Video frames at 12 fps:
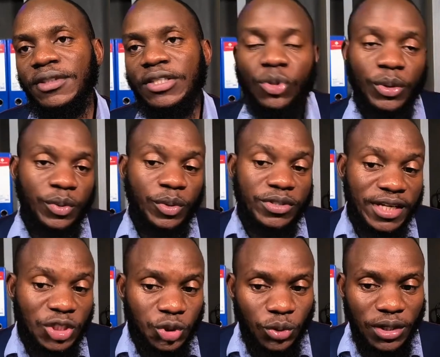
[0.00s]
So when we say
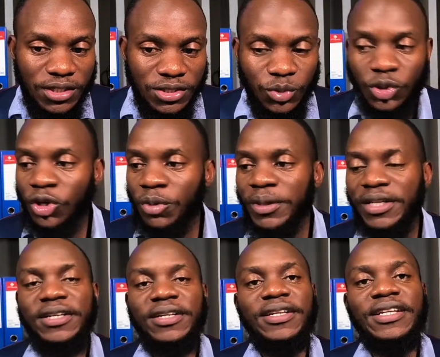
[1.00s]
sugars, we don't
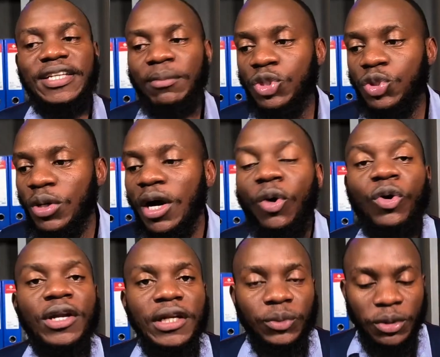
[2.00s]
mean the table sugar
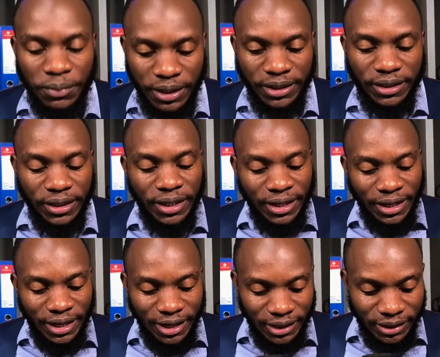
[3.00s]
only. We mean
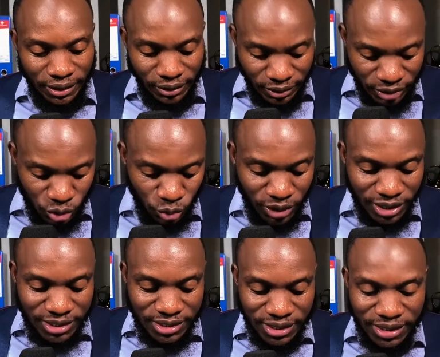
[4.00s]
the
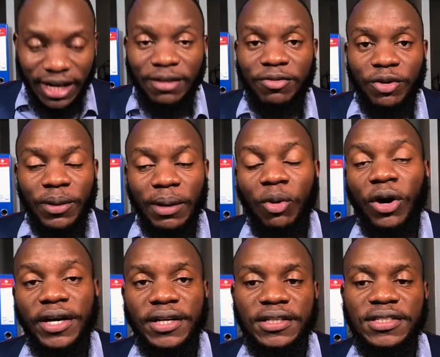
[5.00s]
sugars that come from
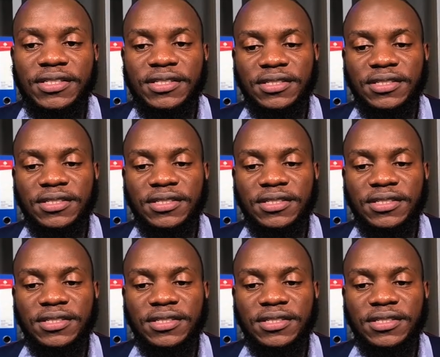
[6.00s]
carbohydrates.